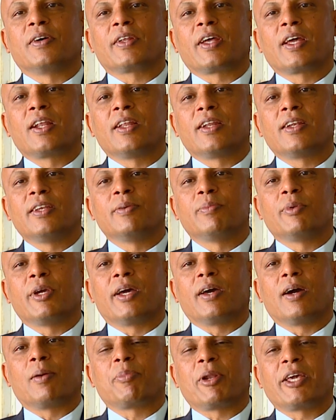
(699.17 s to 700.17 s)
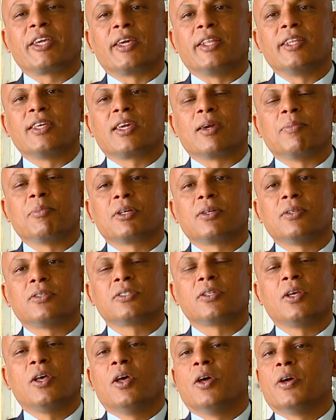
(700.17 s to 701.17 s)
regularly applying any
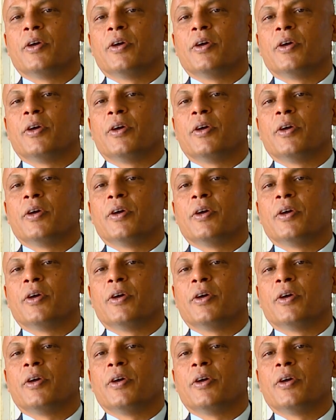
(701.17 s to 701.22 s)
chemicals.